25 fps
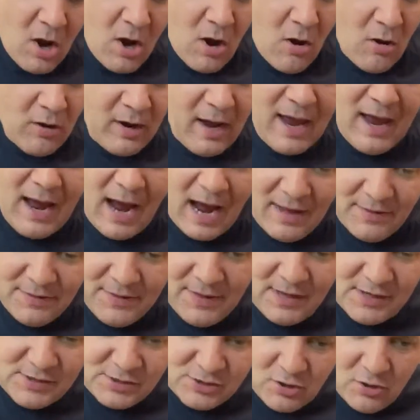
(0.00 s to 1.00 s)
Okay, I
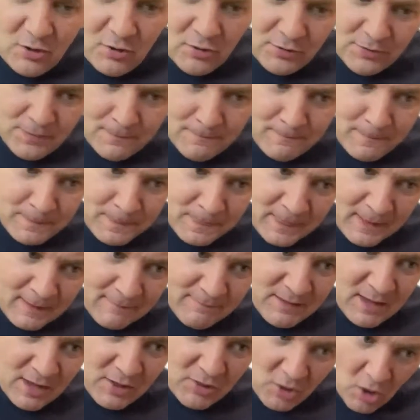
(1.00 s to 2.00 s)
think it's good.
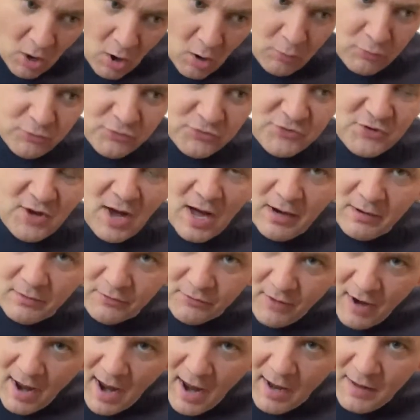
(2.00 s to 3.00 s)
The notes are
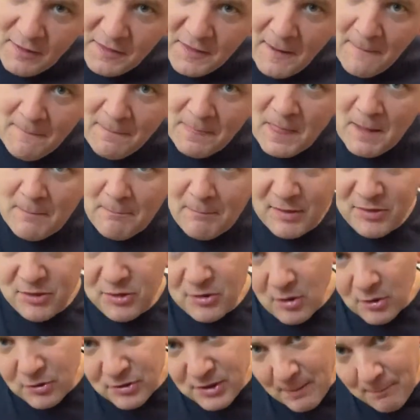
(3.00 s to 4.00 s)
right. but
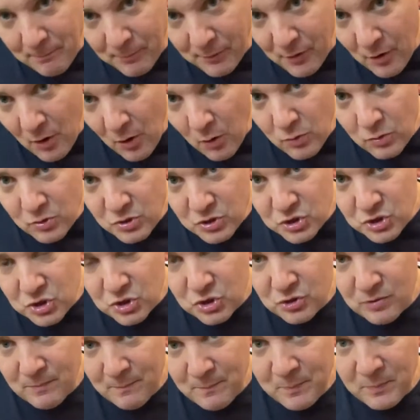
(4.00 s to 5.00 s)
not the
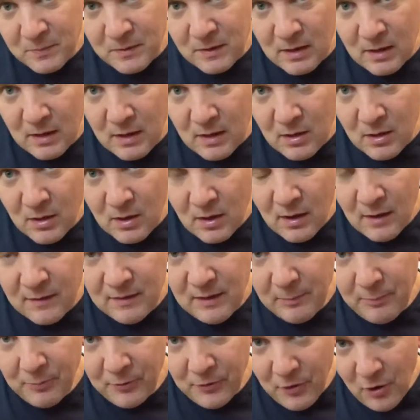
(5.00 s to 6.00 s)
approach.
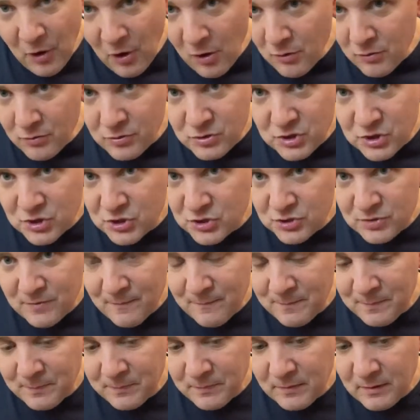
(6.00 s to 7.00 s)
The approach,
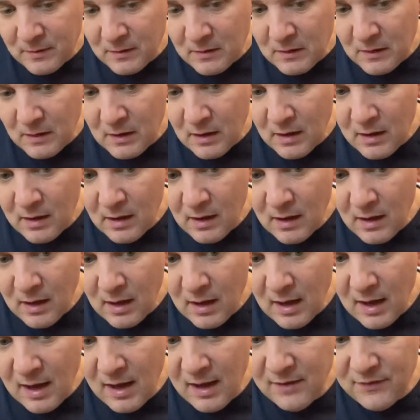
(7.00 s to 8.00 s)

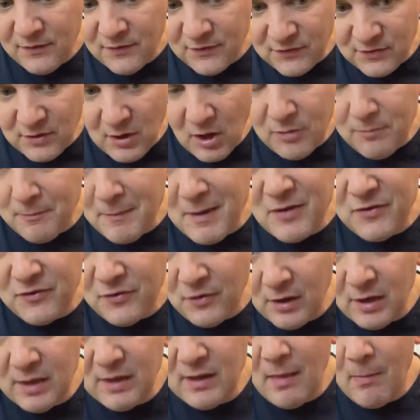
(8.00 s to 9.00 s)
it's not
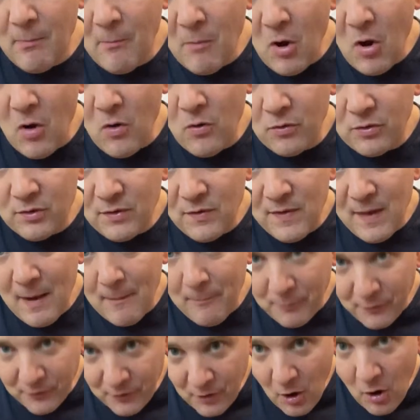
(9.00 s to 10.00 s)
mixolydian mode. The
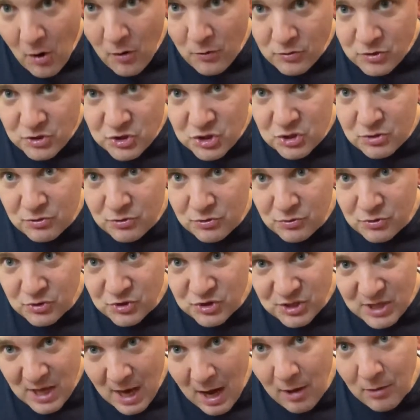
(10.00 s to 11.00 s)
approach to
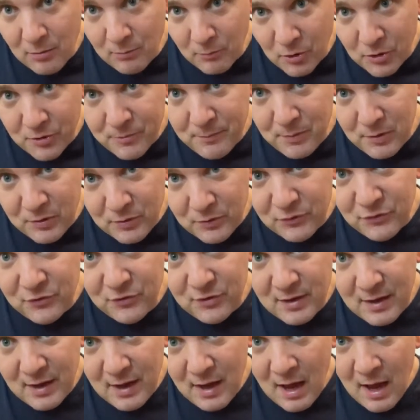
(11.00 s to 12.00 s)
sound more
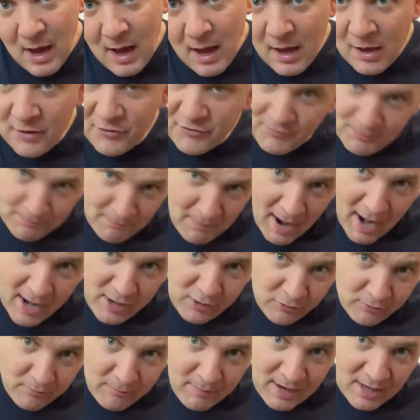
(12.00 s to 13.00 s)
bluesy, it's
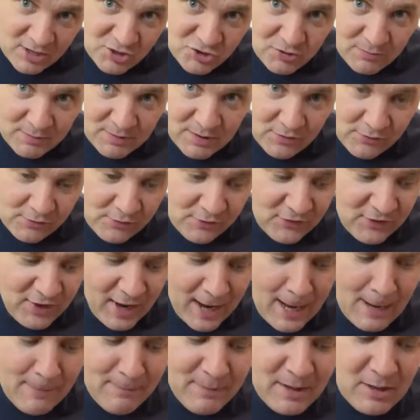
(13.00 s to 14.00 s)
minor major pentatonic
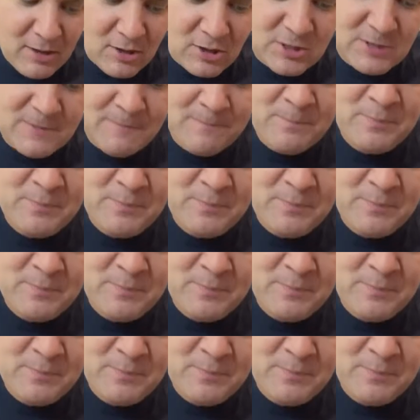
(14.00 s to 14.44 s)
scale, because